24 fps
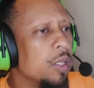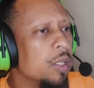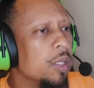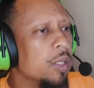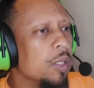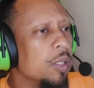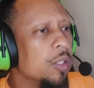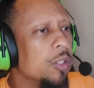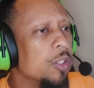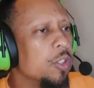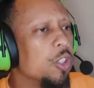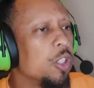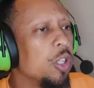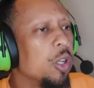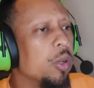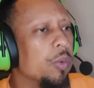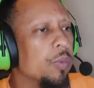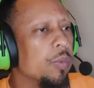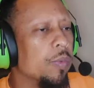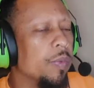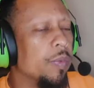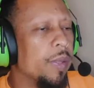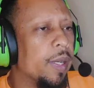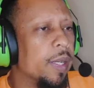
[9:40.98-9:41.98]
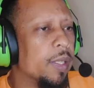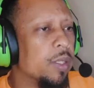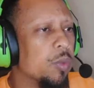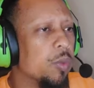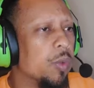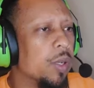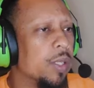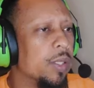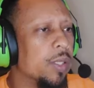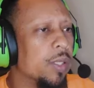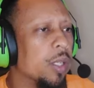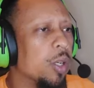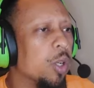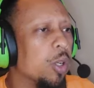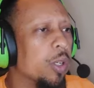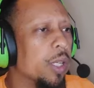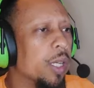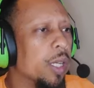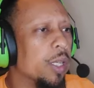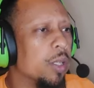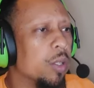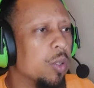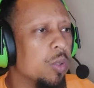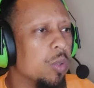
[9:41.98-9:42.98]
So that's where I said,
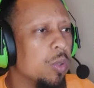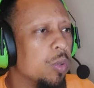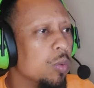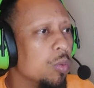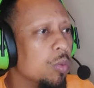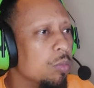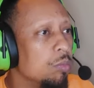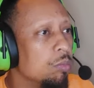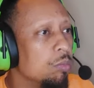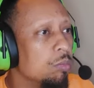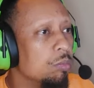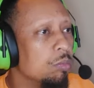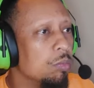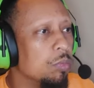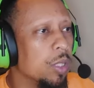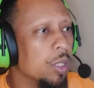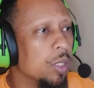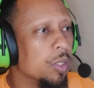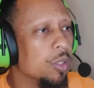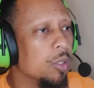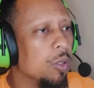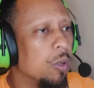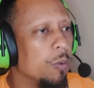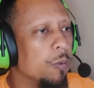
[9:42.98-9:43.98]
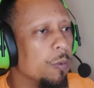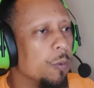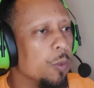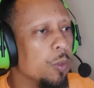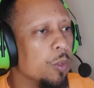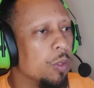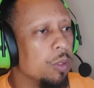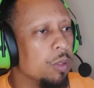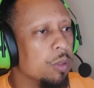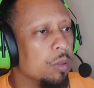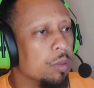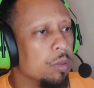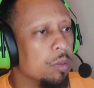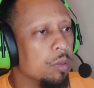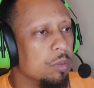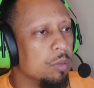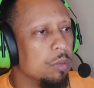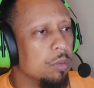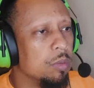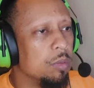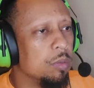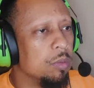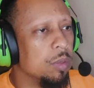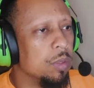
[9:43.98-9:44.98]
okay, cool. Let's go for
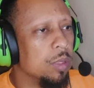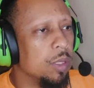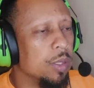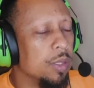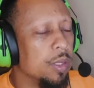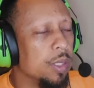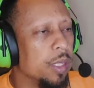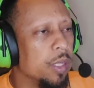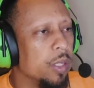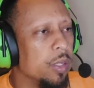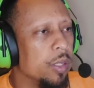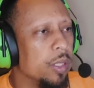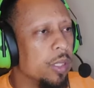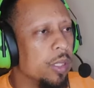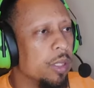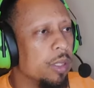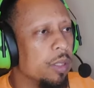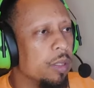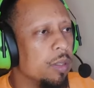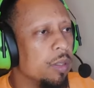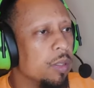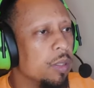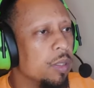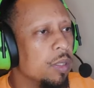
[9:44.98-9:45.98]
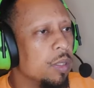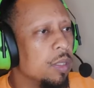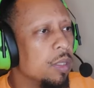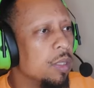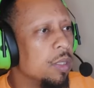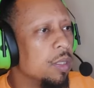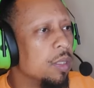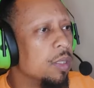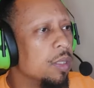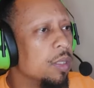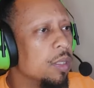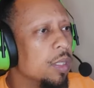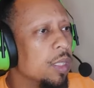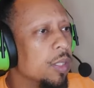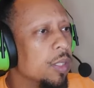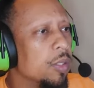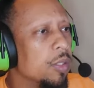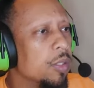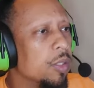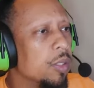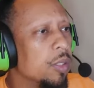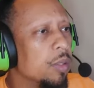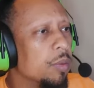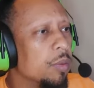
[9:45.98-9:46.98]
a sell here. I
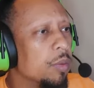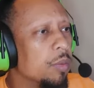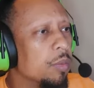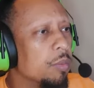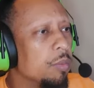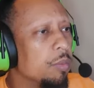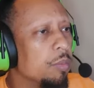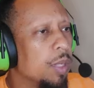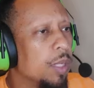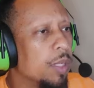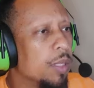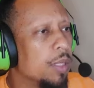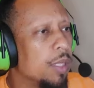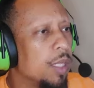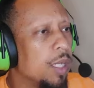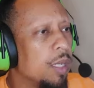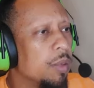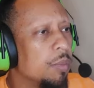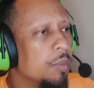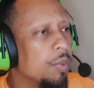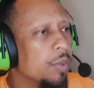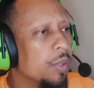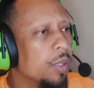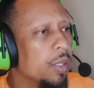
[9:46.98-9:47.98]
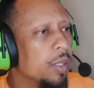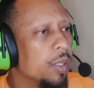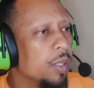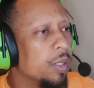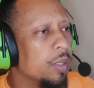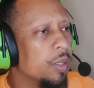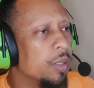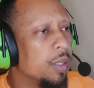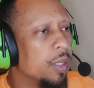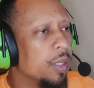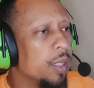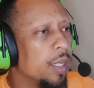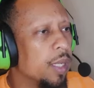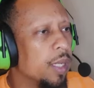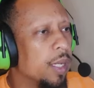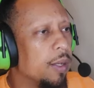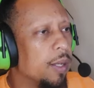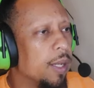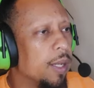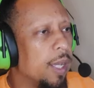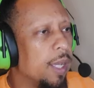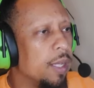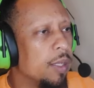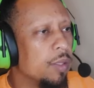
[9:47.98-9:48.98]
took my stop, put it
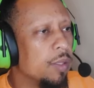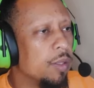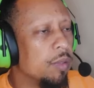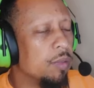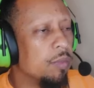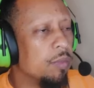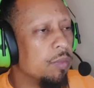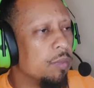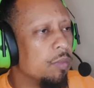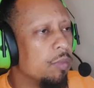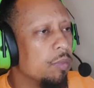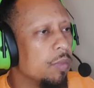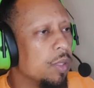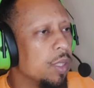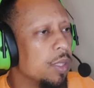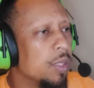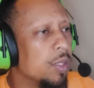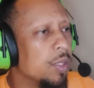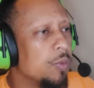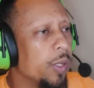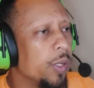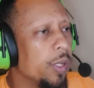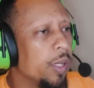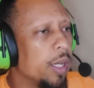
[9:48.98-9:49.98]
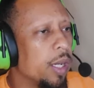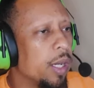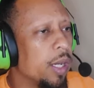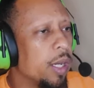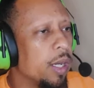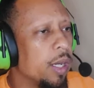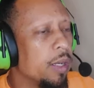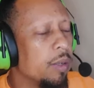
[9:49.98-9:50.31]
at this swing high,